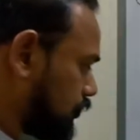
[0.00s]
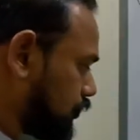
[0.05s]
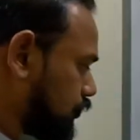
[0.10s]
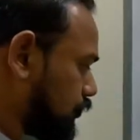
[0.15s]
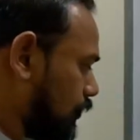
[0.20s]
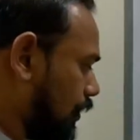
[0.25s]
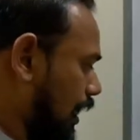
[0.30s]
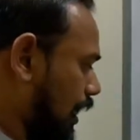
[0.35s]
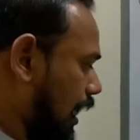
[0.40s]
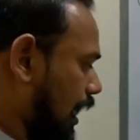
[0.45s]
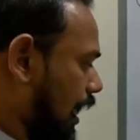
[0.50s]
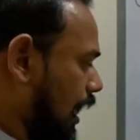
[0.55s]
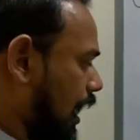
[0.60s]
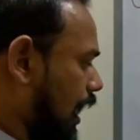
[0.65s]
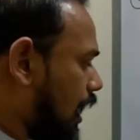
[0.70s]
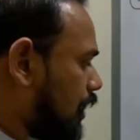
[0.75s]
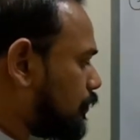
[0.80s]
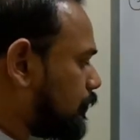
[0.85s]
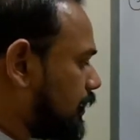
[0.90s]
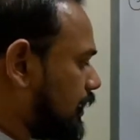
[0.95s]
So
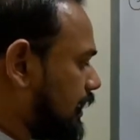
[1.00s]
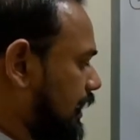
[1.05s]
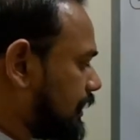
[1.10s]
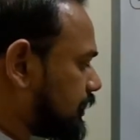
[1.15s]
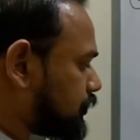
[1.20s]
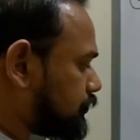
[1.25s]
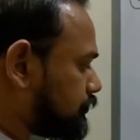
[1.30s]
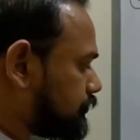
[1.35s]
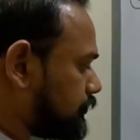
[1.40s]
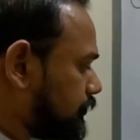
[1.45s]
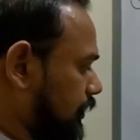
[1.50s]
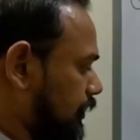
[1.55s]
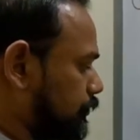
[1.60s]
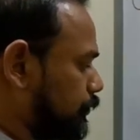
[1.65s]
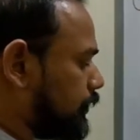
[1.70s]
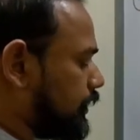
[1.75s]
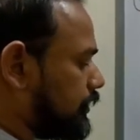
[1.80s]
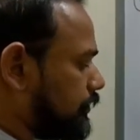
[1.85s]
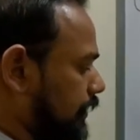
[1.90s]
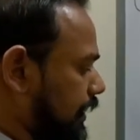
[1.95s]
r
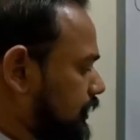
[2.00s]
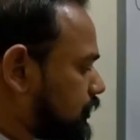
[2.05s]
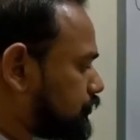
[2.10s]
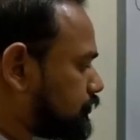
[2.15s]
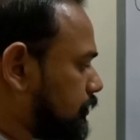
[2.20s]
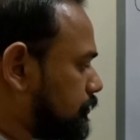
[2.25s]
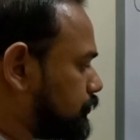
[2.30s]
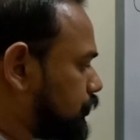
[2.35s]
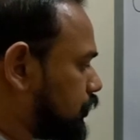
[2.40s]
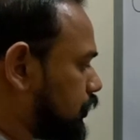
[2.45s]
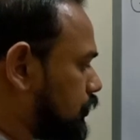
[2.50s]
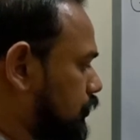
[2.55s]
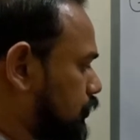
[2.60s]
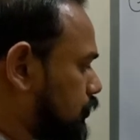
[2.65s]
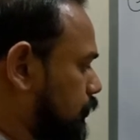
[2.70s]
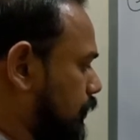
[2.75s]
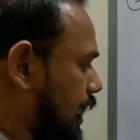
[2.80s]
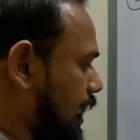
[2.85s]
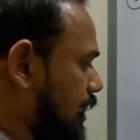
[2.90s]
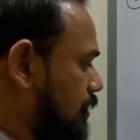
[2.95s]
will range from
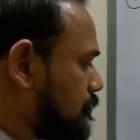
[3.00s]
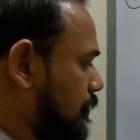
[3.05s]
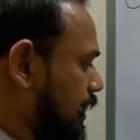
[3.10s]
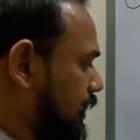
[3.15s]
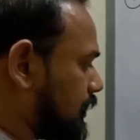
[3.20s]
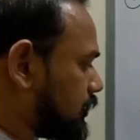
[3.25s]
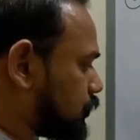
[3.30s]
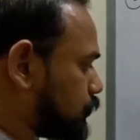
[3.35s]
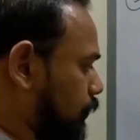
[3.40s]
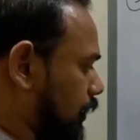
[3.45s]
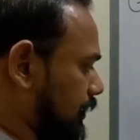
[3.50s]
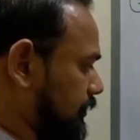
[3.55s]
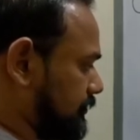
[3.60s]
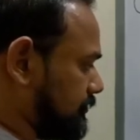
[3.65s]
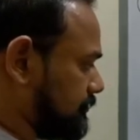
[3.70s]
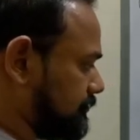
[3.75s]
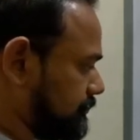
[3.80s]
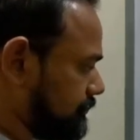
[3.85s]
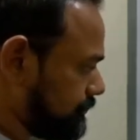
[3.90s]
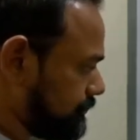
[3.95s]
0 to n minus 1.